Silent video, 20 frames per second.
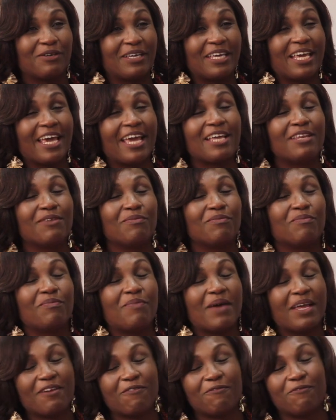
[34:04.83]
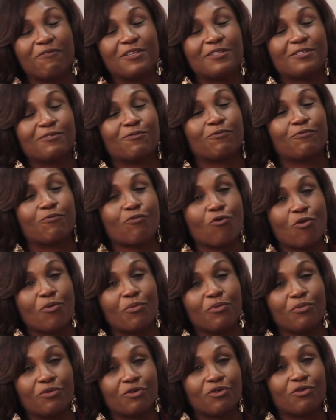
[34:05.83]
gained benefits
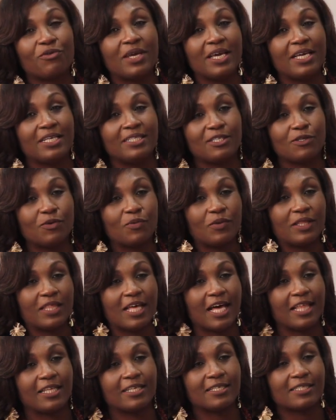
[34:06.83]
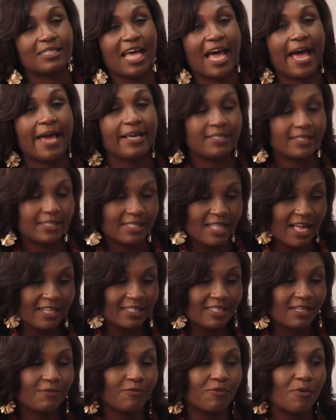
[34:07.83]
from creating with others. I
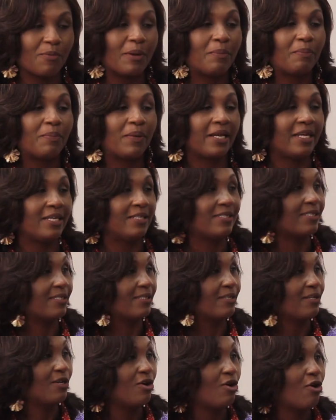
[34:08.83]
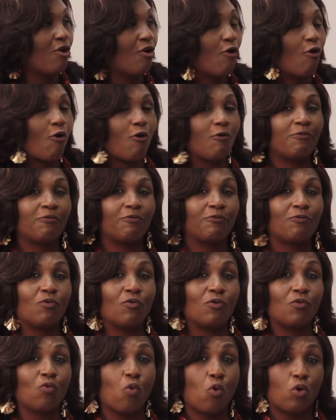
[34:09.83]
started from a place of
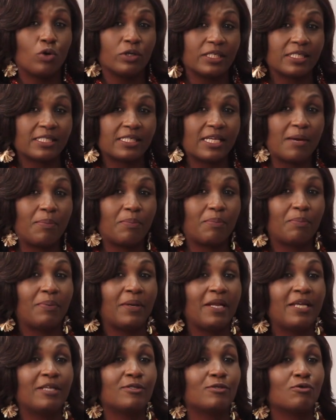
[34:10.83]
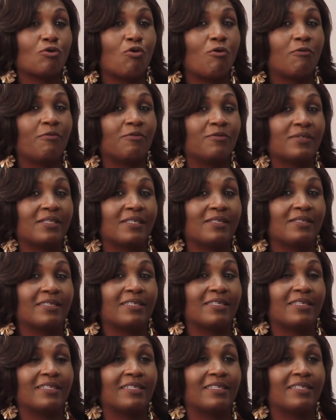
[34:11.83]
want, a place of
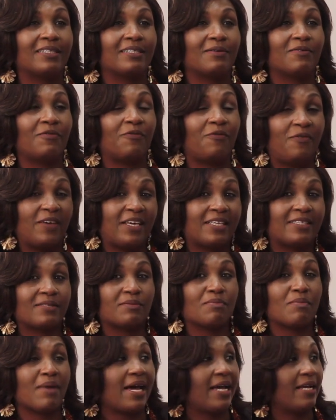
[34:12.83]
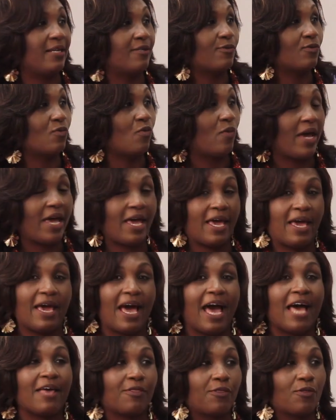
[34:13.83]
fixed mind
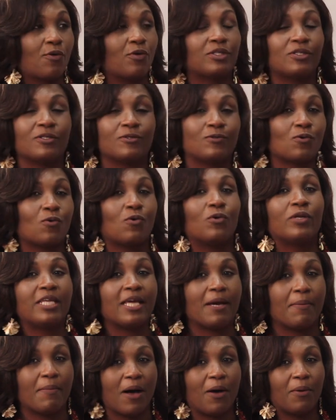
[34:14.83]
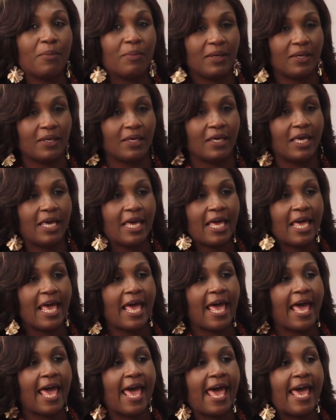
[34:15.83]
where I thought it's only about me.
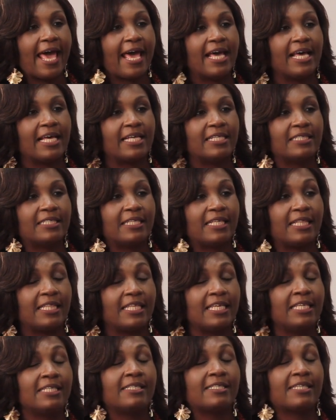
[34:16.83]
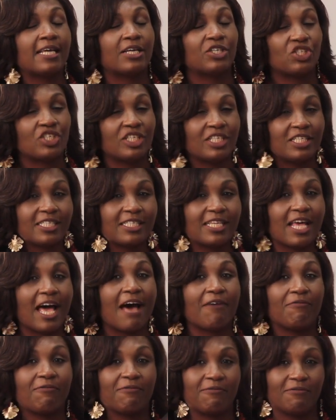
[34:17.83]
And these sessions
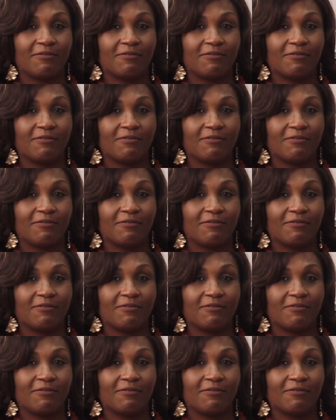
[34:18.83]
have,